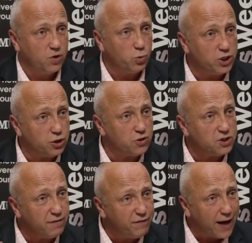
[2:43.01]
We do the
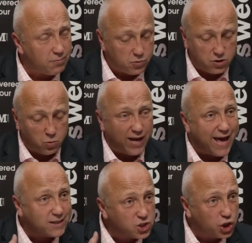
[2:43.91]
development, we
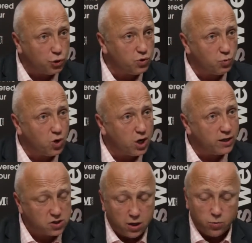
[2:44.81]
execute the
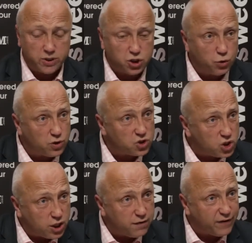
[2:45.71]
works, we do the
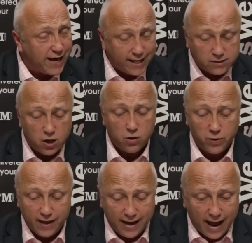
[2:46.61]
surveys,
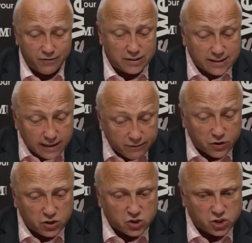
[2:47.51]
we then, having
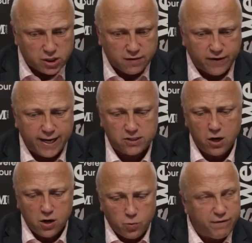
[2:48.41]
delivered the surveys,
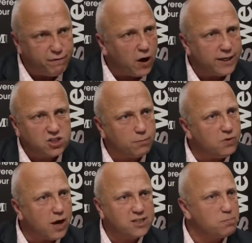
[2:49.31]
we find
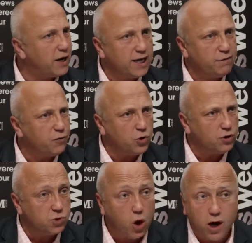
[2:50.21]
some nice money for
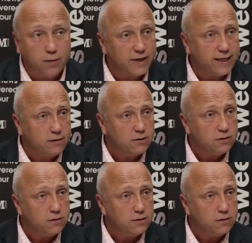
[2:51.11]
them, not our money,